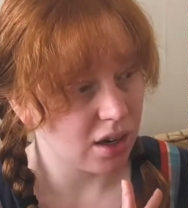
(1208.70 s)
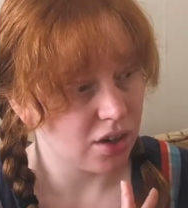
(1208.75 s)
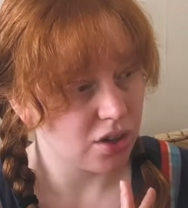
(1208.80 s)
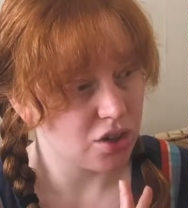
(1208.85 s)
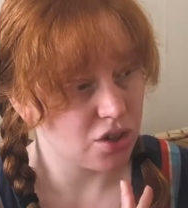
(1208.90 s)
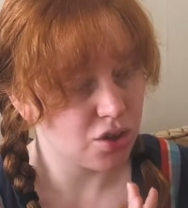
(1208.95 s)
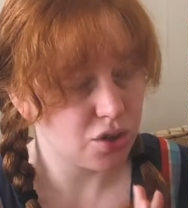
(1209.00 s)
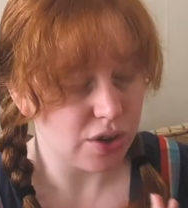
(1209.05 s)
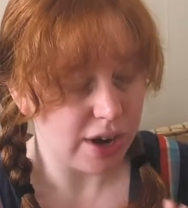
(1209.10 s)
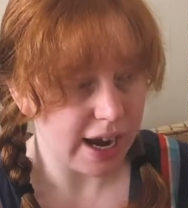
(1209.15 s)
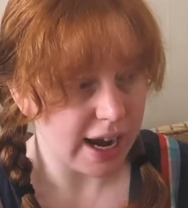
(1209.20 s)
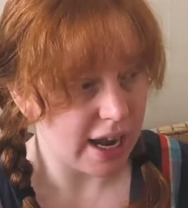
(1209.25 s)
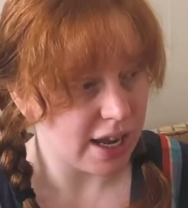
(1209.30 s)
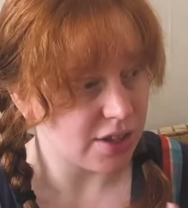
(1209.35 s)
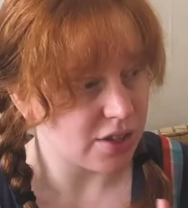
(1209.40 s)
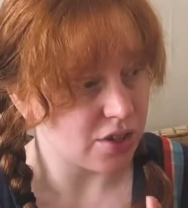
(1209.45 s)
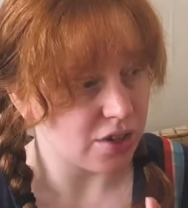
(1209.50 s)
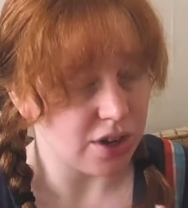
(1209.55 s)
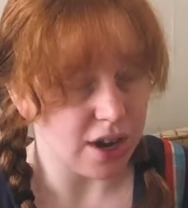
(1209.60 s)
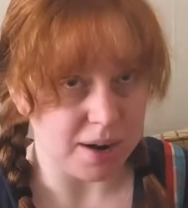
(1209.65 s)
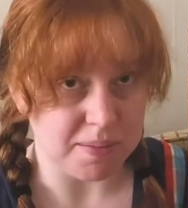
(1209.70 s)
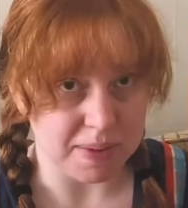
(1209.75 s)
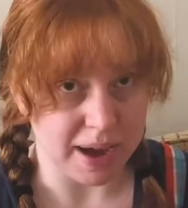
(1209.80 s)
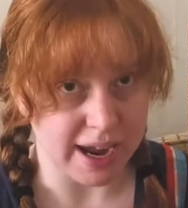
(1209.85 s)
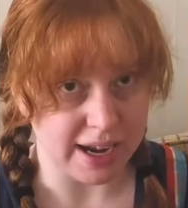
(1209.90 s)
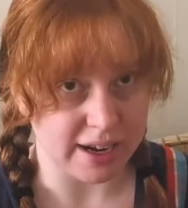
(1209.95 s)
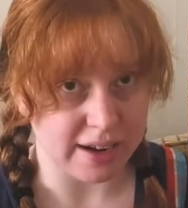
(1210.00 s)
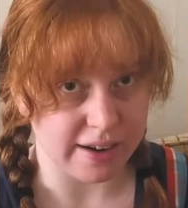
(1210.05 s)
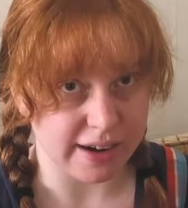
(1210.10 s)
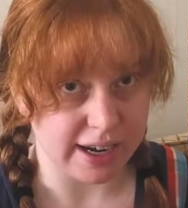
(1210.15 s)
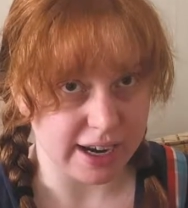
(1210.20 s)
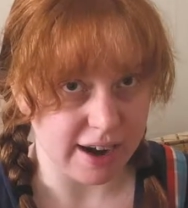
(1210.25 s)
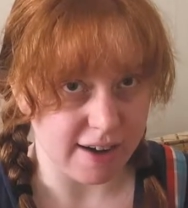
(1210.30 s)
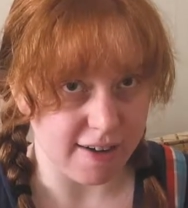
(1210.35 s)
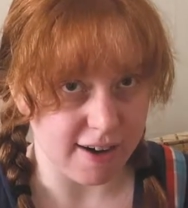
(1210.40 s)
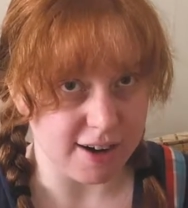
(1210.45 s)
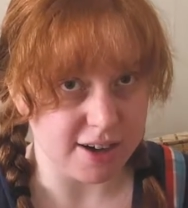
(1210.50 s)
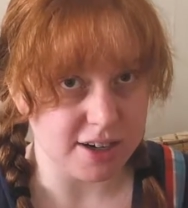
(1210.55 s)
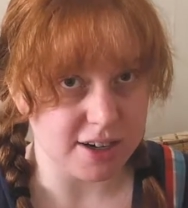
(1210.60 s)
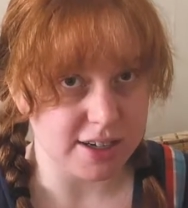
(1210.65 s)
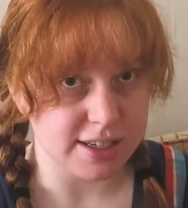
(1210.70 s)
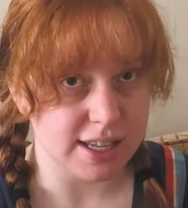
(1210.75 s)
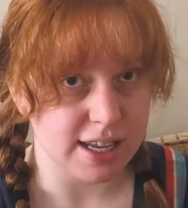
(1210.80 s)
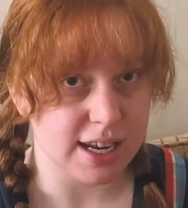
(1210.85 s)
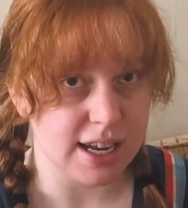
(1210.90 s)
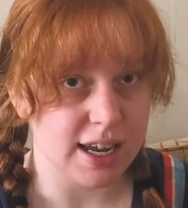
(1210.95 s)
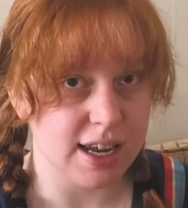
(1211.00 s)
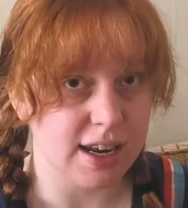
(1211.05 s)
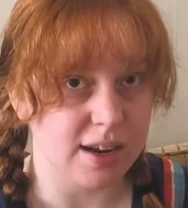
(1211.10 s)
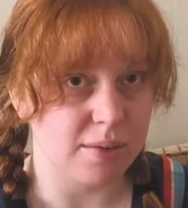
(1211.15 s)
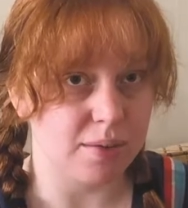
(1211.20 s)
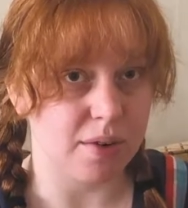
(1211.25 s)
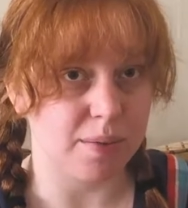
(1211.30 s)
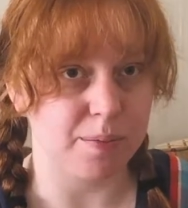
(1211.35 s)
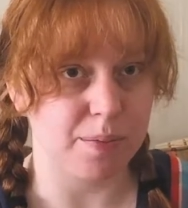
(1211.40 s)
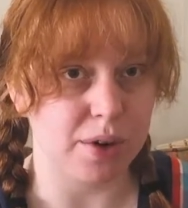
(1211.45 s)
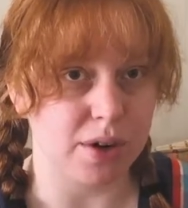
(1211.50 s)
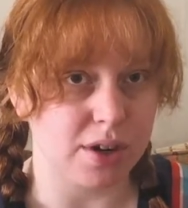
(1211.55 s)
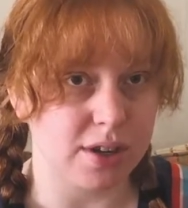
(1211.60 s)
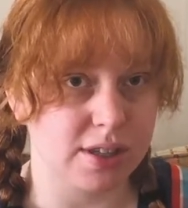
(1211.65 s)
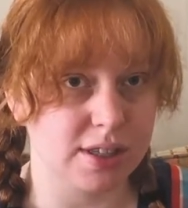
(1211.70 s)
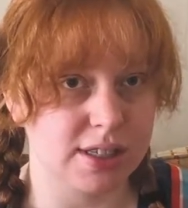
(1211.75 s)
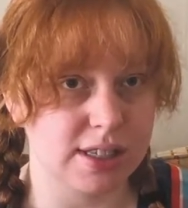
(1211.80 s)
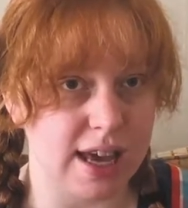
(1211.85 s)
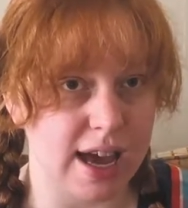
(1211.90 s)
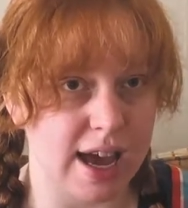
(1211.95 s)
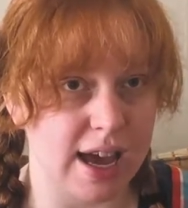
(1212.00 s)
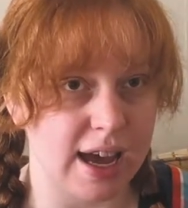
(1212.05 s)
trans or non-binary characters in it. Books,